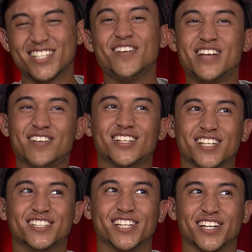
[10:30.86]
Sometimes so, it
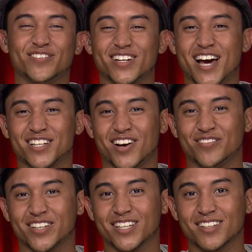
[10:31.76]
looks good, um, but not
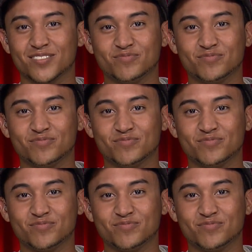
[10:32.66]
on me.